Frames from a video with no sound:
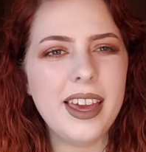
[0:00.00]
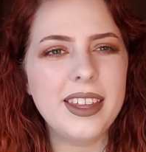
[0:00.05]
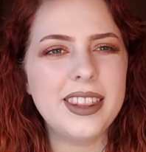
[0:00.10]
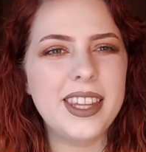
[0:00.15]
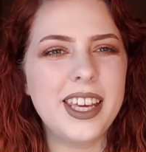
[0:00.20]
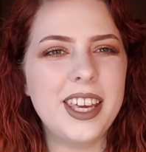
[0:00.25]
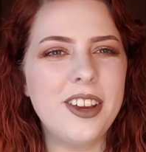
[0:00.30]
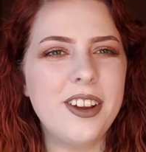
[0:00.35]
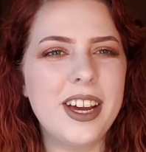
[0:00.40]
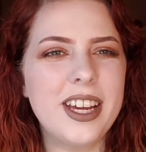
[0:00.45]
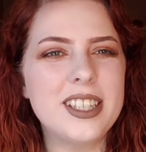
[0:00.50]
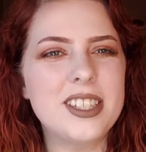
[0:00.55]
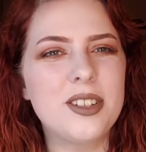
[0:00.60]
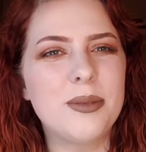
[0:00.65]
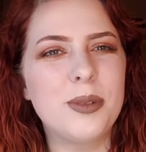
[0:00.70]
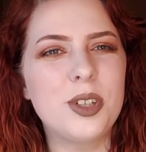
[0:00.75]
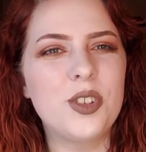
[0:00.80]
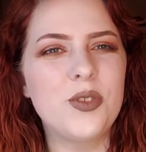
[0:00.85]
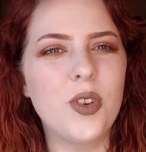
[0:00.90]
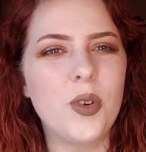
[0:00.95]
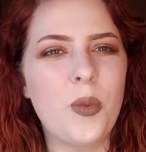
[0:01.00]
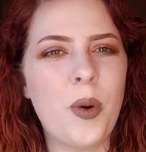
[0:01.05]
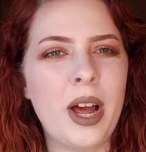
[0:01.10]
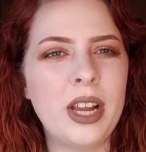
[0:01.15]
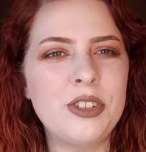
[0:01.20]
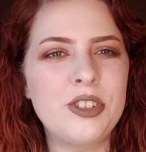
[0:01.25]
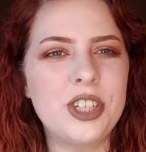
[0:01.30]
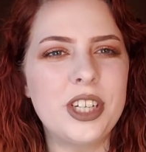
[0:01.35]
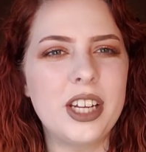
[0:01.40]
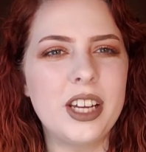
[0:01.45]
Thank you guys so much for
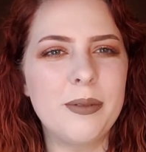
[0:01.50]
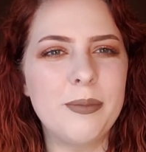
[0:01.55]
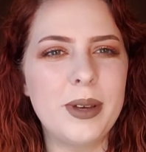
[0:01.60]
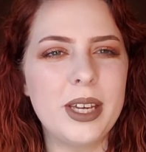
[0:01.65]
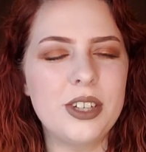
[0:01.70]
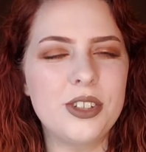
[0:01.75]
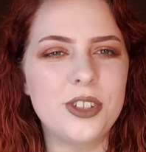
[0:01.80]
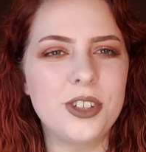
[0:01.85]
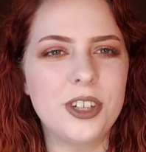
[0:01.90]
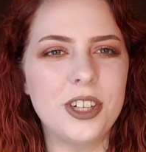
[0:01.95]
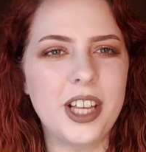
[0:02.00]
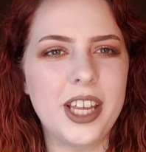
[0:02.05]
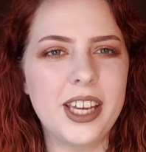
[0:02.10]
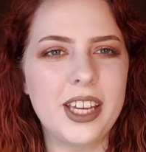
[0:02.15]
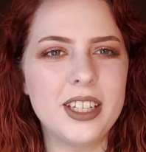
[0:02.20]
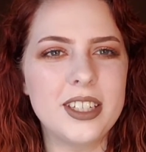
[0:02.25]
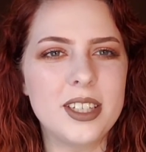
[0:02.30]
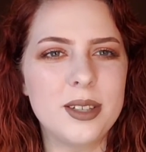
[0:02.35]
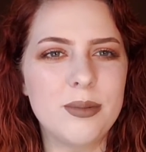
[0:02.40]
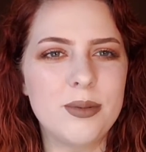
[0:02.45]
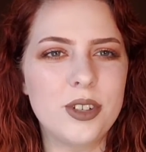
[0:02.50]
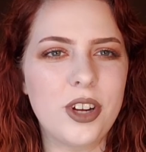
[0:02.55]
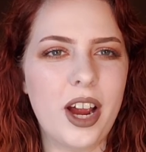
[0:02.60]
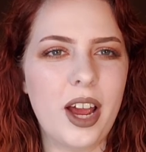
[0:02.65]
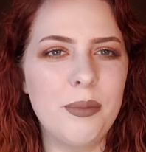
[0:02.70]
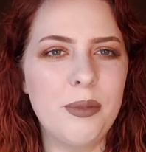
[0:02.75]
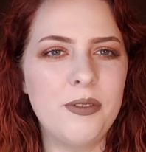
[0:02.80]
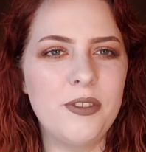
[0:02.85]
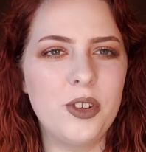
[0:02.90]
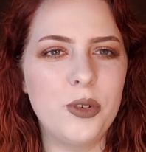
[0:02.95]
watching. Make sure to like and
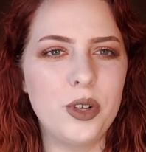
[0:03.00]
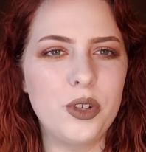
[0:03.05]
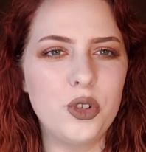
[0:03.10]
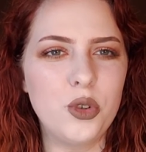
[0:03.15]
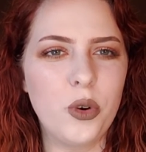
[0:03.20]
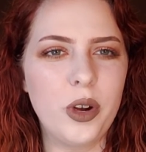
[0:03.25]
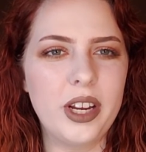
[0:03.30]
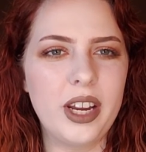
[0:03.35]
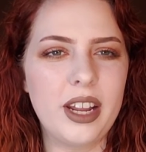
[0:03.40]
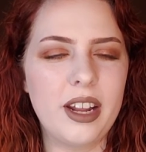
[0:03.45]
subscribe if you enjoyed,